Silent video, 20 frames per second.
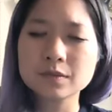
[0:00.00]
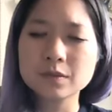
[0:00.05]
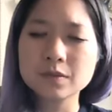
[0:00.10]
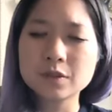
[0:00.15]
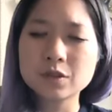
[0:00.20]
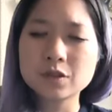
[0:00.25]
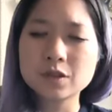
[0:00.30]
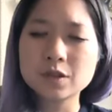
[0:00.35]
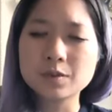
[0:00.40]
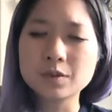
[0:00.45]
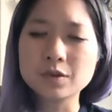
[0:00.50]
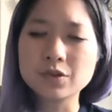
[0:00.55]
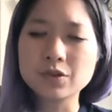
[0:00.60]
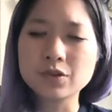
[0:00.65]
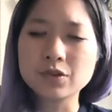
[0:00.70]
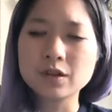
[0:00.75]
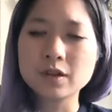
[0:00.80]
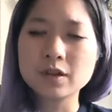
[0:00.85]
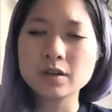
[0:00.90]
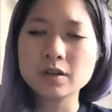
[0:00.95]
triple
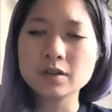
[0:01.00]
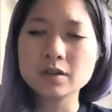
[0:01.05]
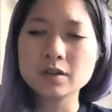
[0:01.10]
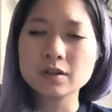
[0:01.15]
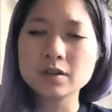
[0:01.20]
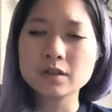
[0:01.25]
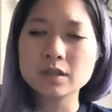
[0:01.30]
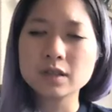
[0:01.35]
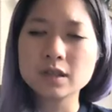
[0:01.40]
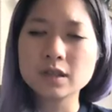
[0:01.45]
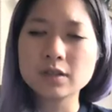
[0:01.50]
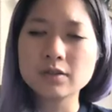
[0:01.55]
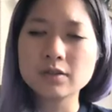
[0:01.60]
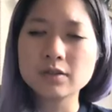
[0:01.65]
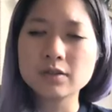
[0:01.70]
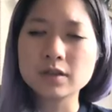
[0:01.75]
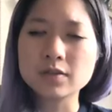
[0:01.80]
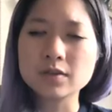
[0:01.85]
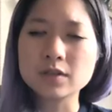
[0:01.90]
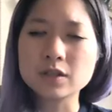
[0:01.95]
shield,
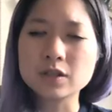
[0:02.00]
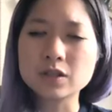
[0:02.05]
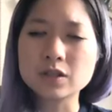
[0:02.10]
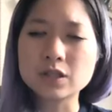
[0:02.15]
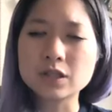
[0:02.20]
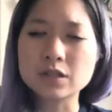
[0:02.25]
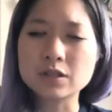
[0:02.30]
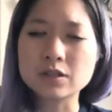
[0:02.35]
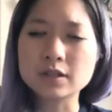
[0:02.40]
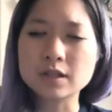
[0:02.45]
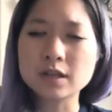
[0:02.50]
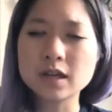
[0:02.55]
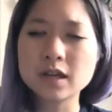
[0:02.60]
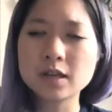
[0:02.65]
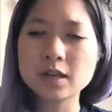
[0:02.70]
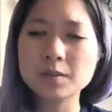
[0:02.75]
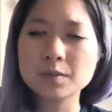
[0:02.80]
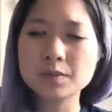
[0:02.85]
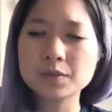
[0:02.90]
12D shield up.